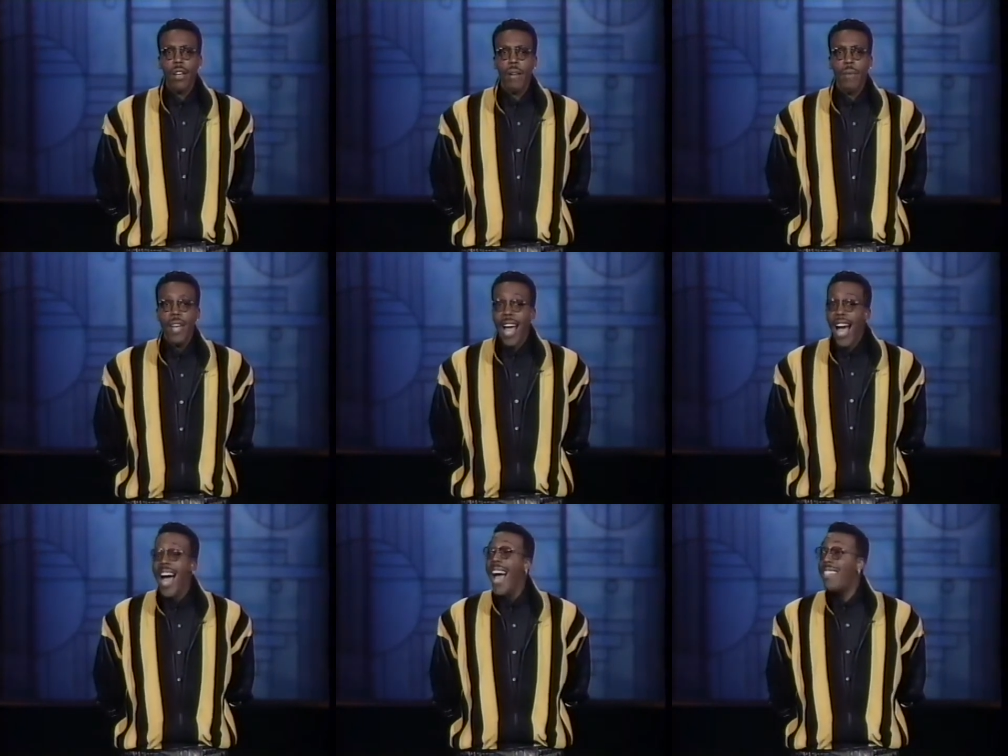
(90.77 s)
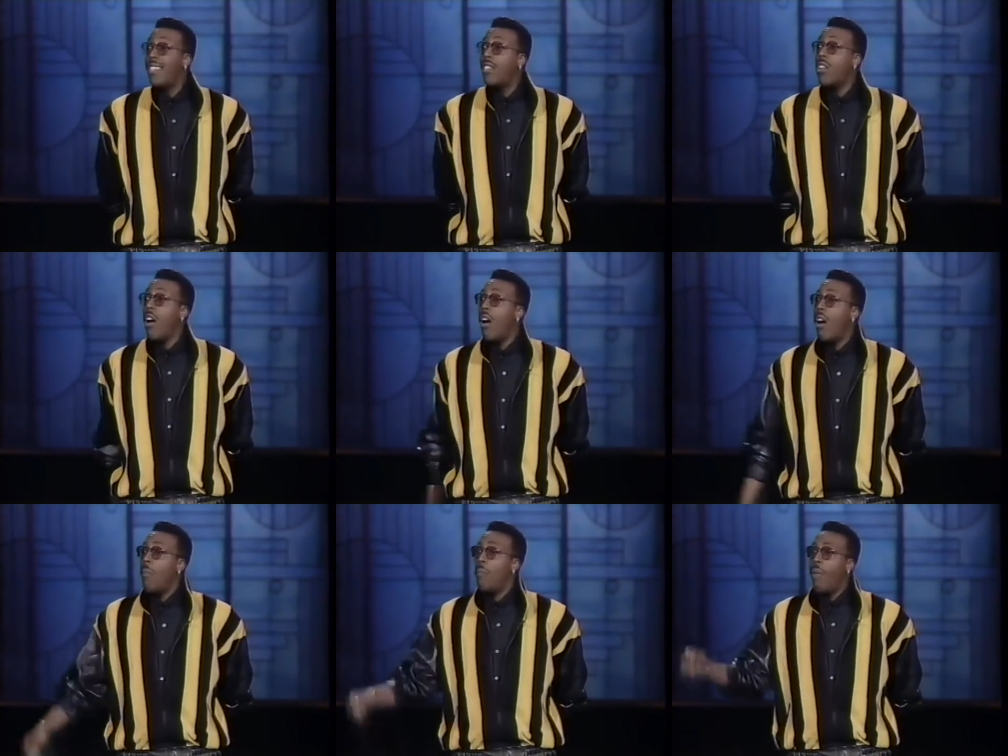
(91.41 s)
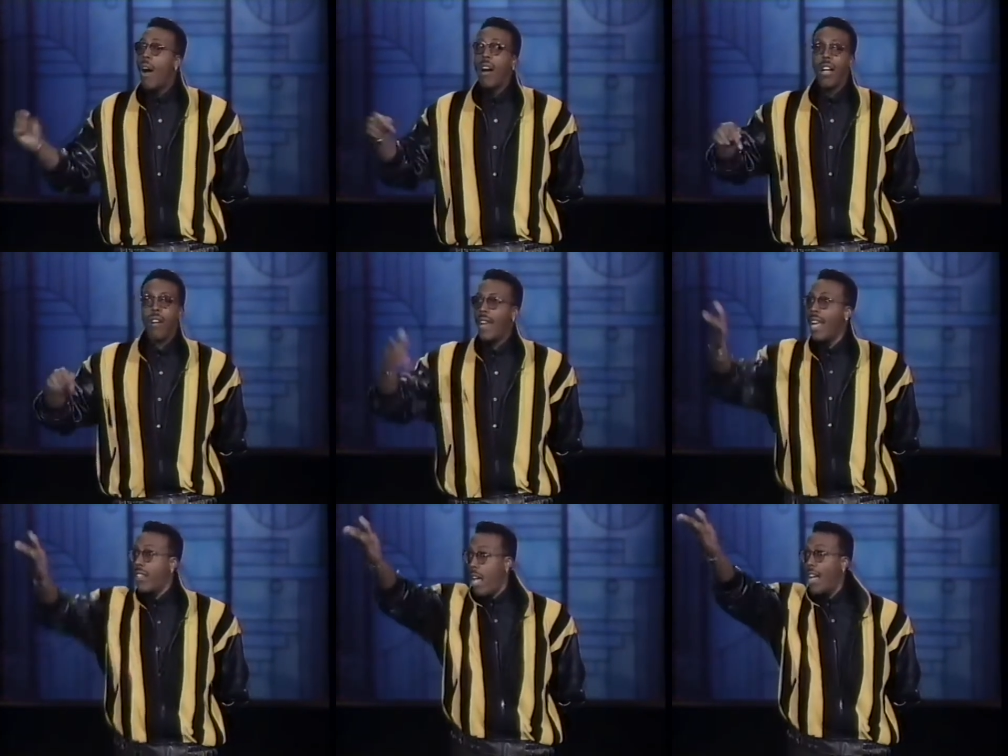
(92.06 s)
Uh, I saw part of
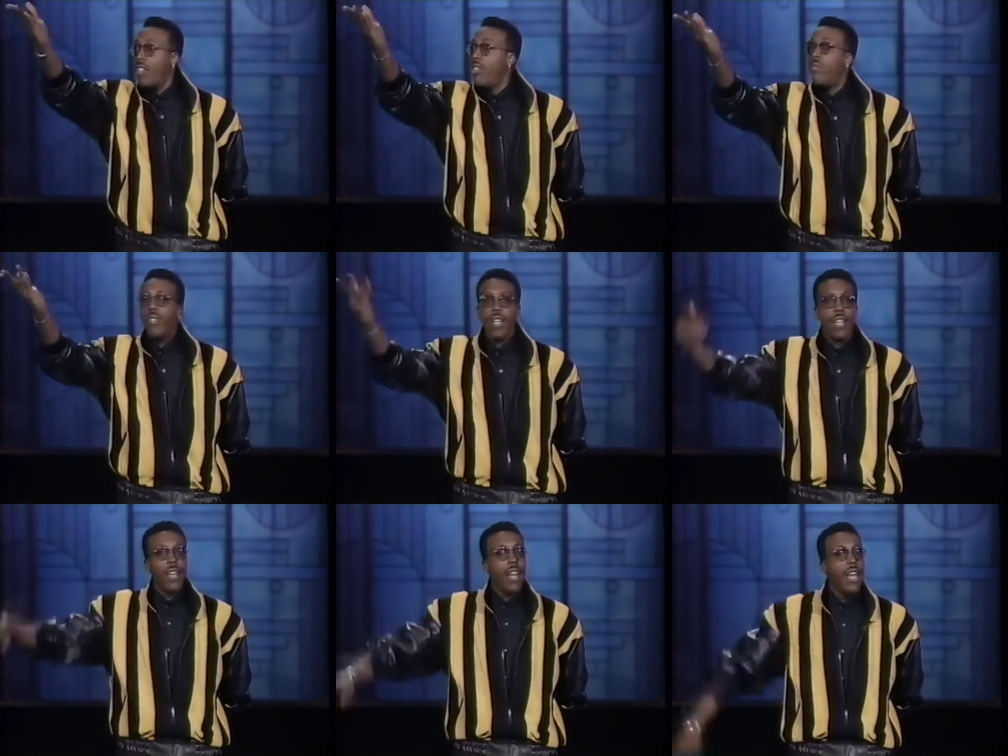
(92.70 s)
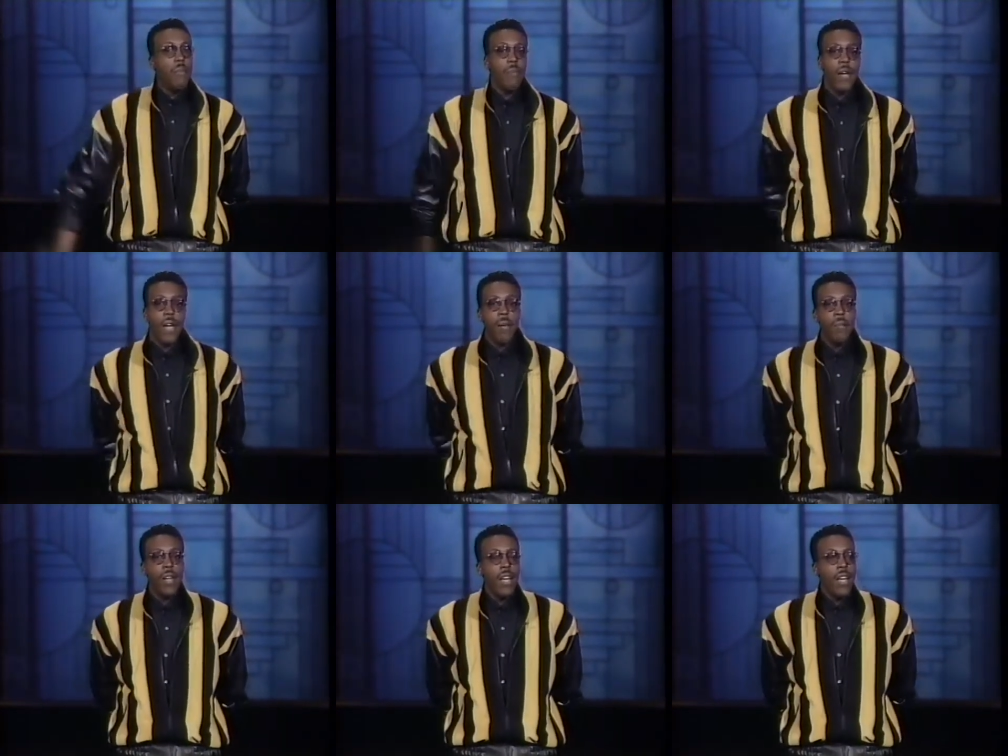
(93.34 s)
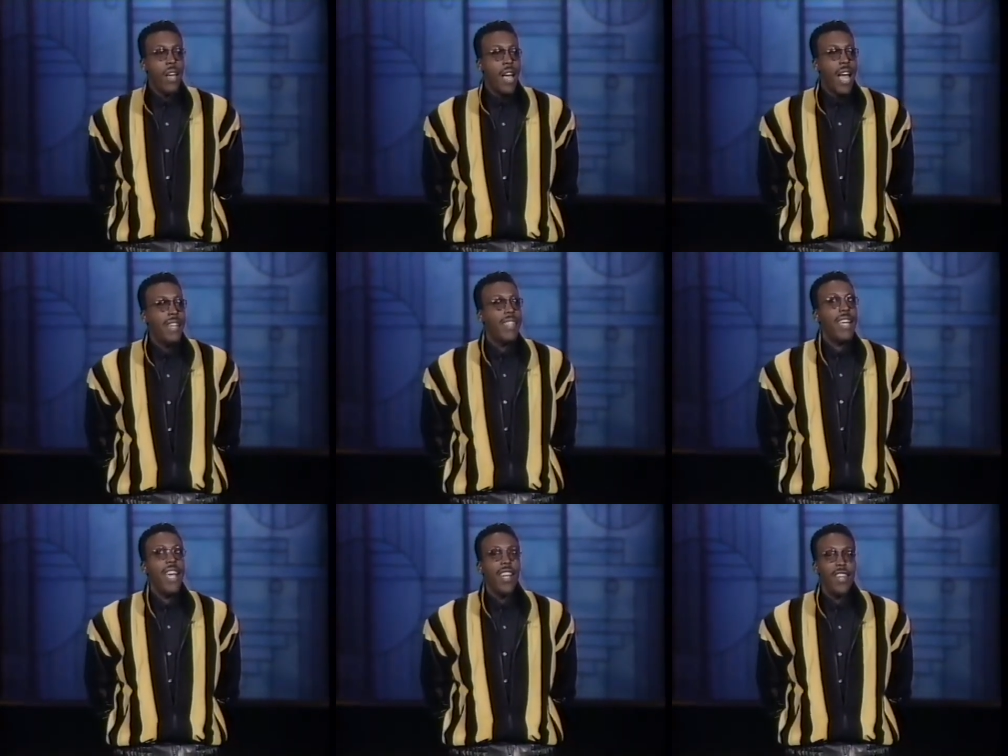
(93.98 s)
it. I, I tuned in late, ma'am, at
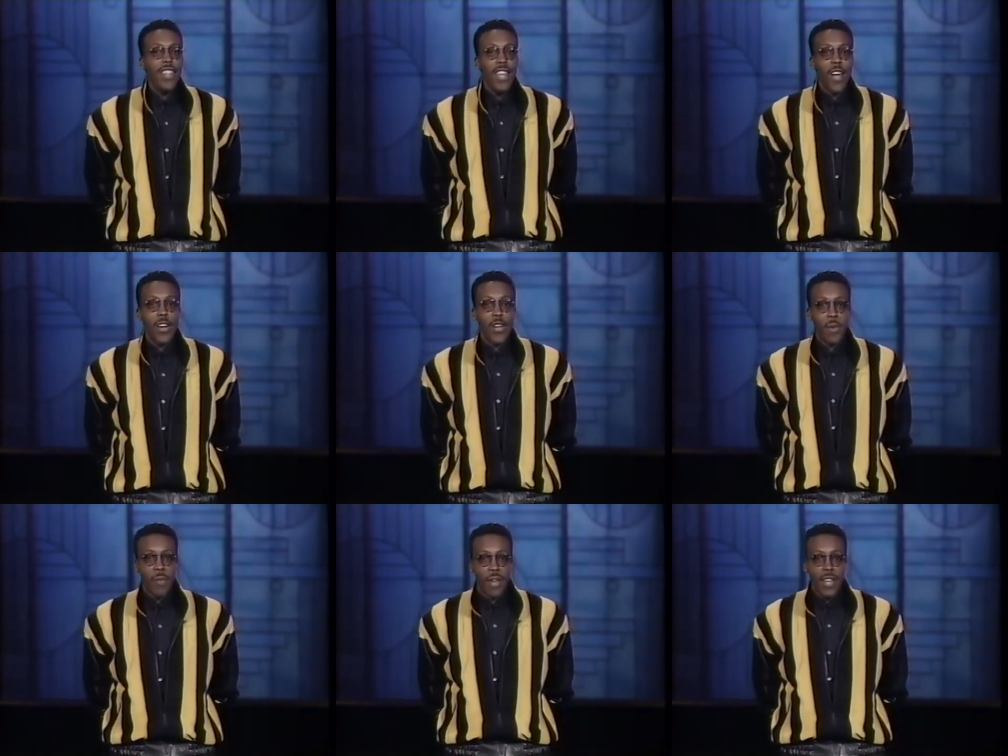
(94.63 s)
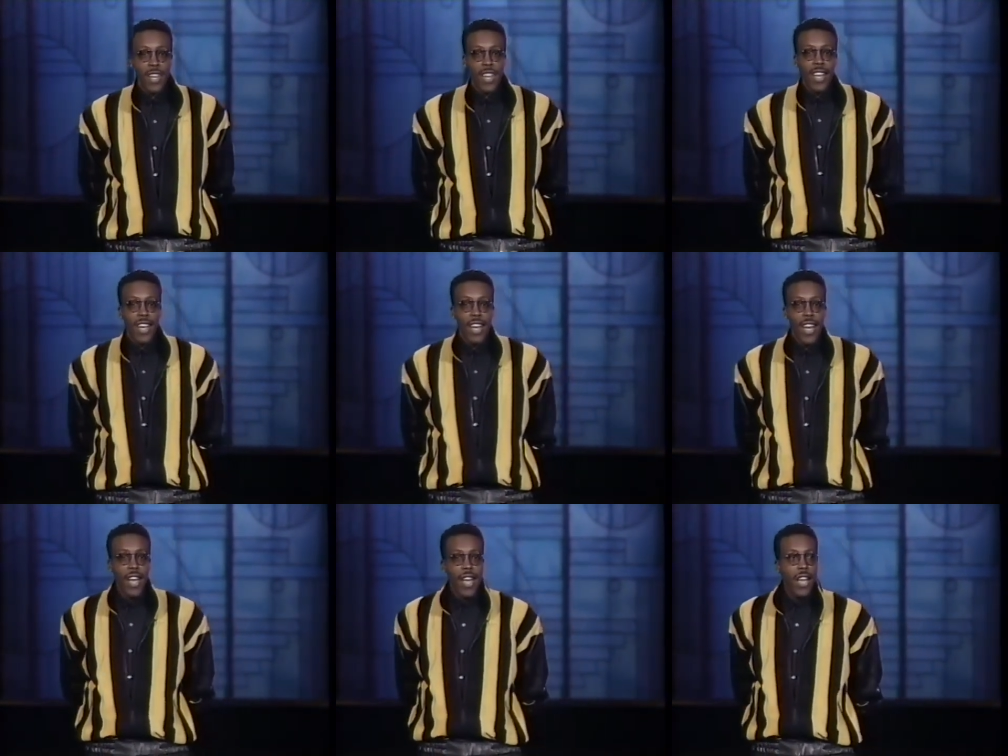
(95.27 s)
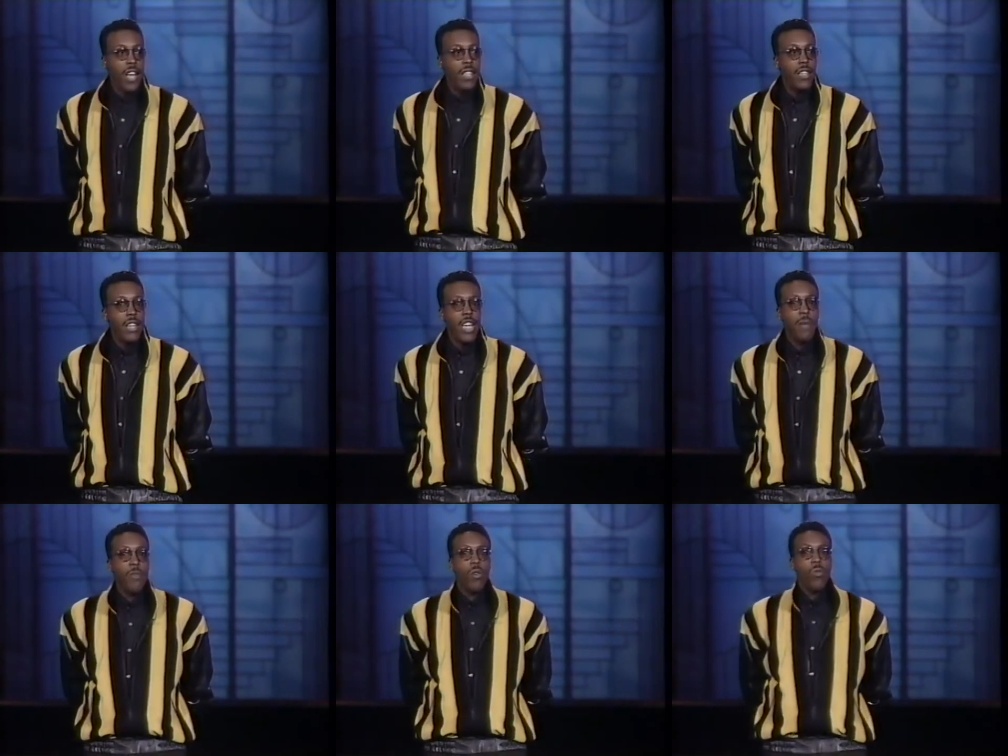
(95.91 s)
the end of the argument, and
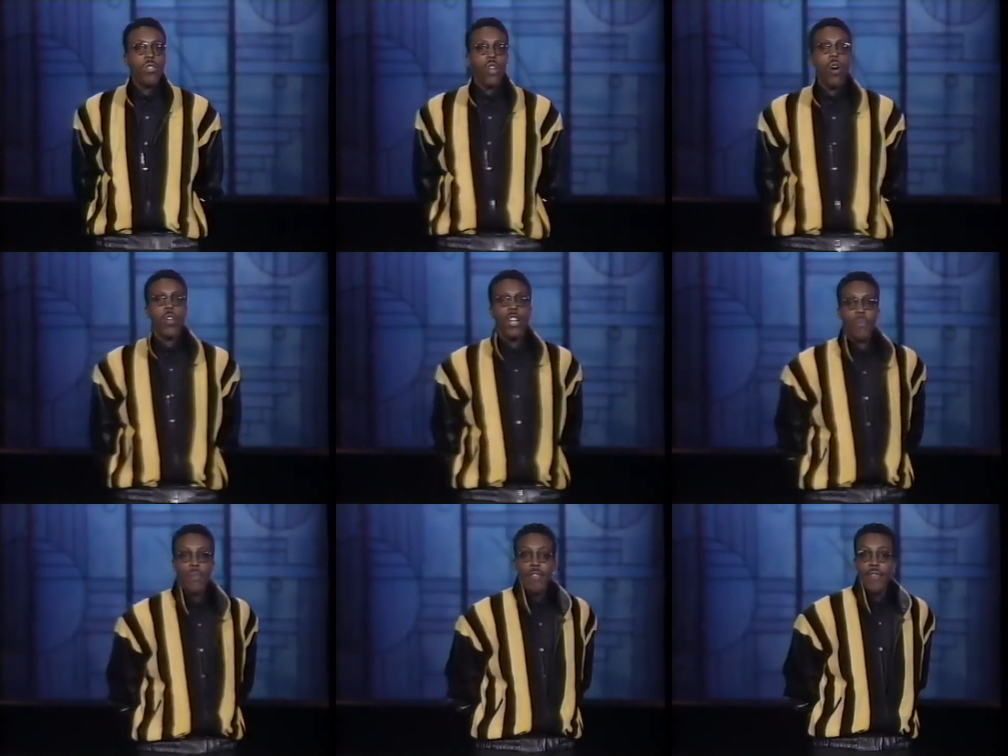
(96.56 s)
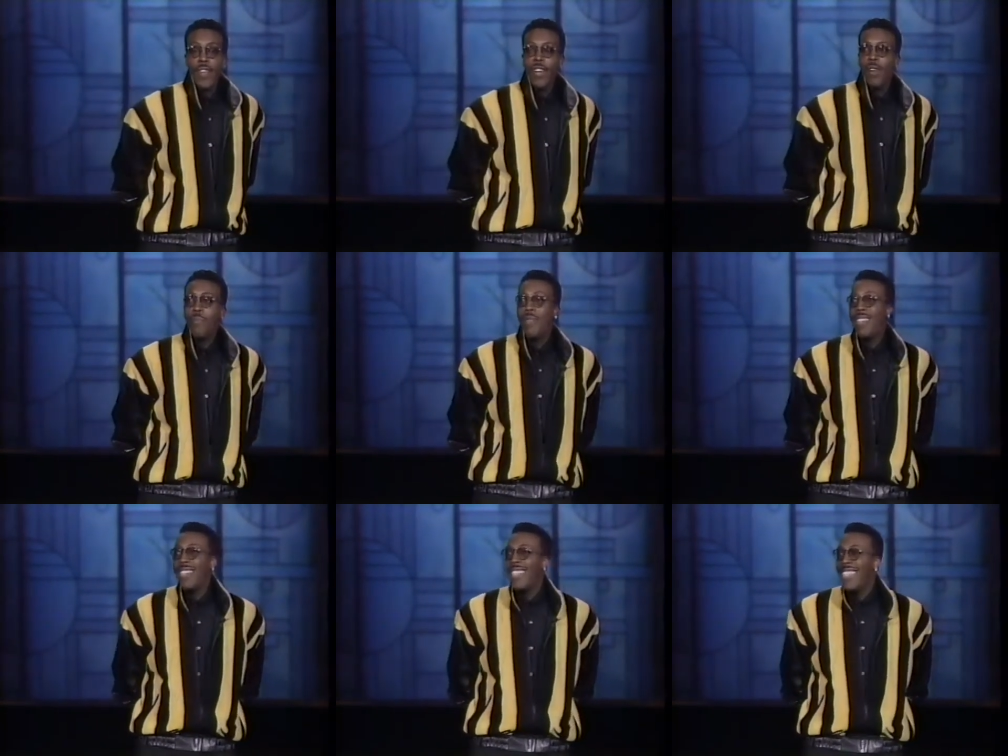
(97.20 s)
Ebert was holding up a finger, but